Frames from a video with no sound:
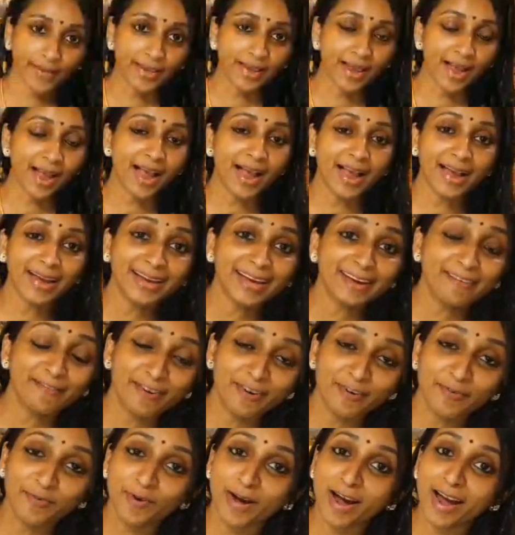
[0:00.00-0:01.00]
Hi
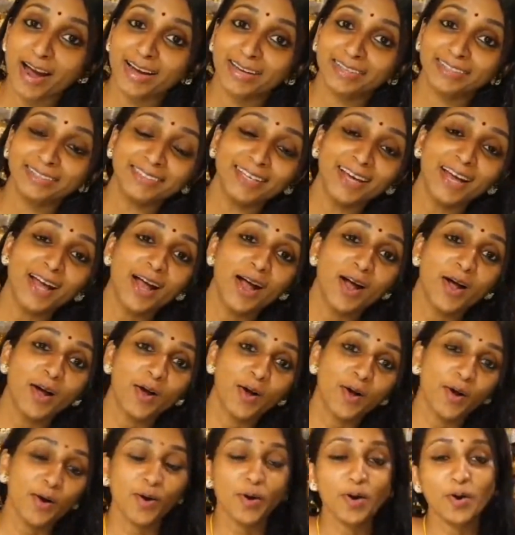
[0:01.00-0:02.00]
everyone,
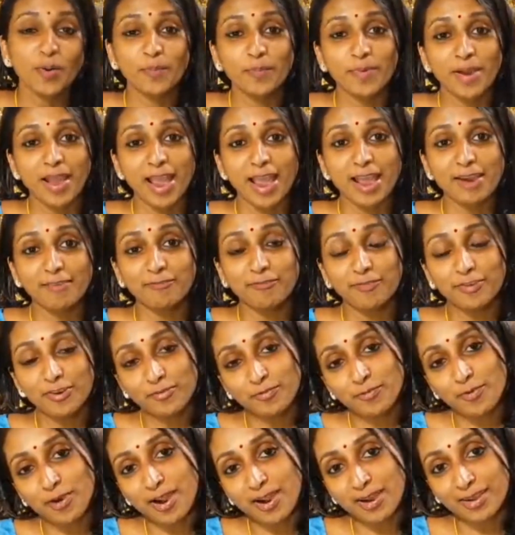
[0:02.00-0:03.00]
hope
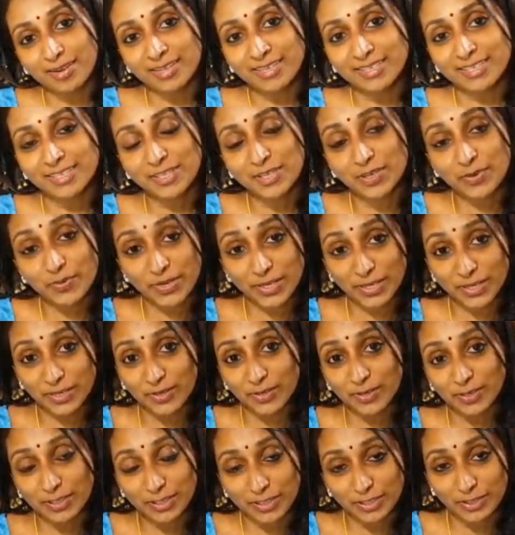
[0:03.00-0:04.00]
everyone is doing
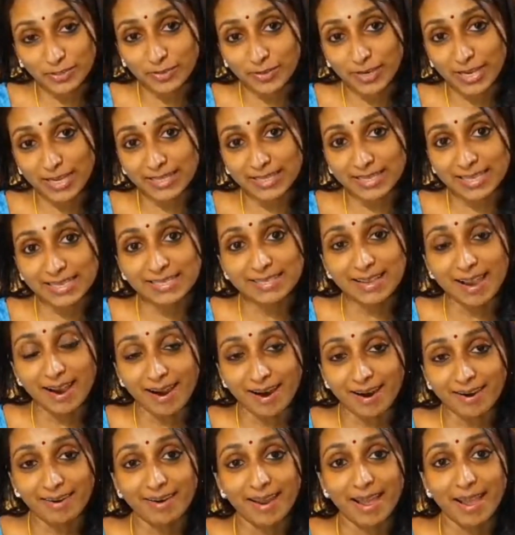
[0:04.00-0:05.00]
good during this
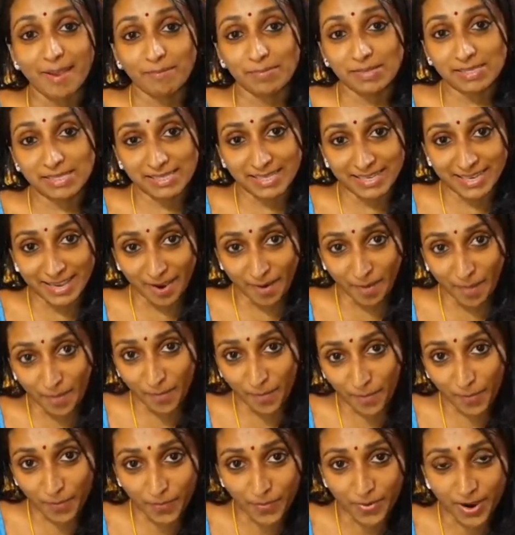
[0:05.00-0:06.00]

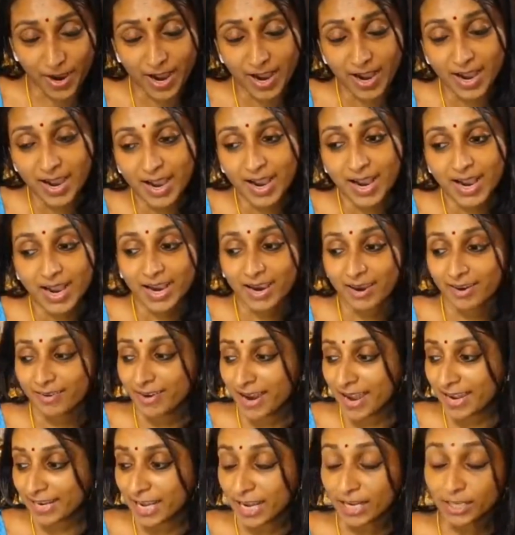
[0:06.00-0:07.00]
RMCO.
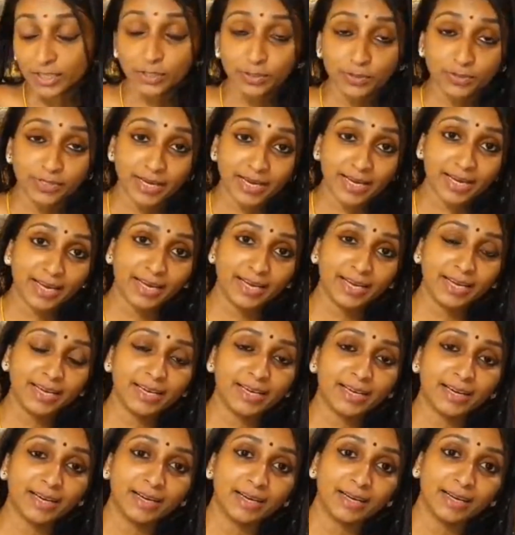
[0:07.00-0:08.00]
Alright,
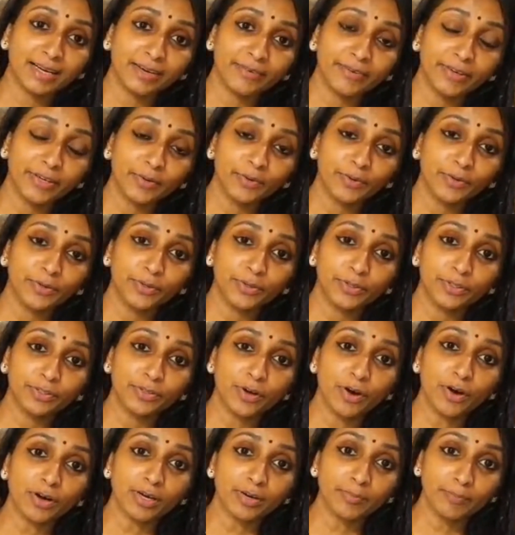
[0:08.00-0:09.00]
today we're going to
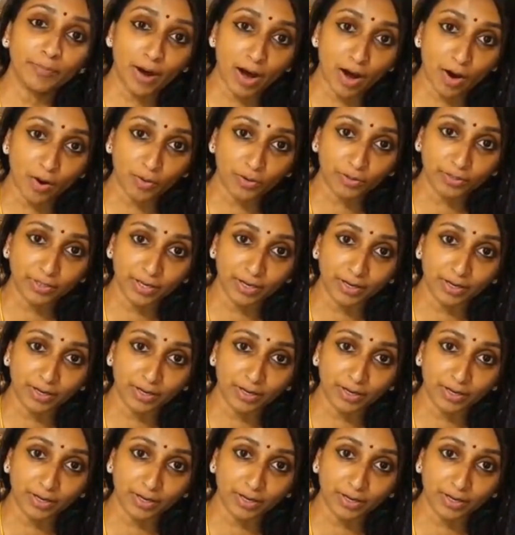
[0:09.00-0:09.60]
talk about